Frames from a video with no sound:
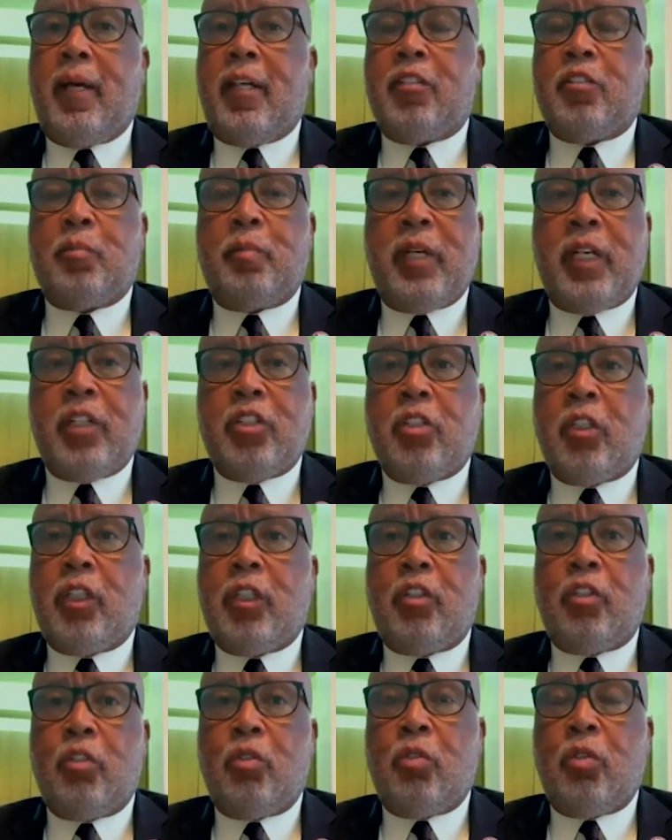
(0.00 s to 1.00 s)

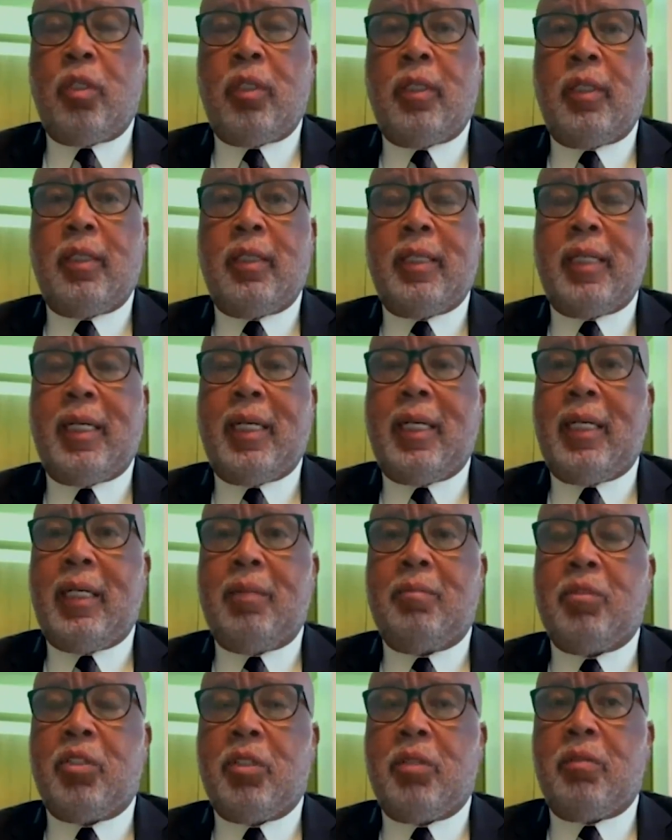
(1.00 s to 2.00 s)
especially during the
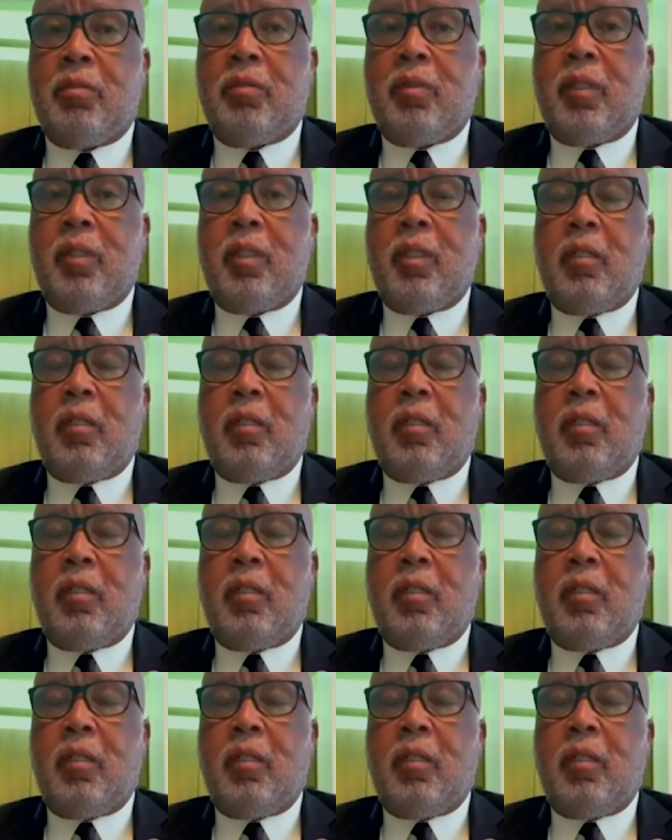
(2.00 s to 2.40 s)
times of